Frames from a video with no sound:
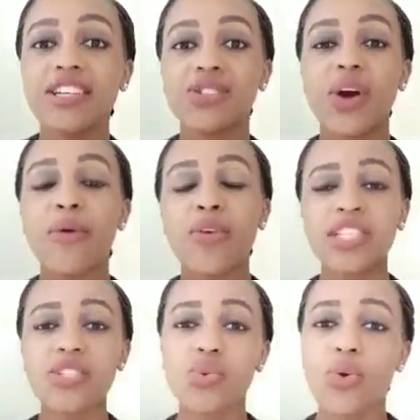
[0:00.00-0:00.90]
So I want
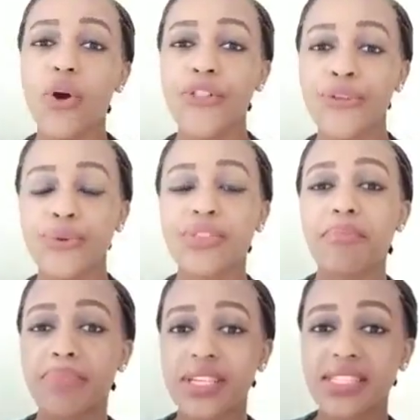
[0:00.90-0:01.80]
us to go through the
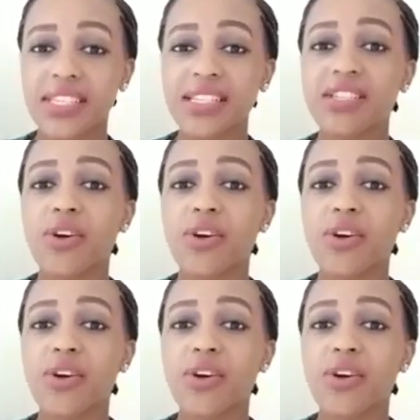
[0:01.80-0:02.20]
basics,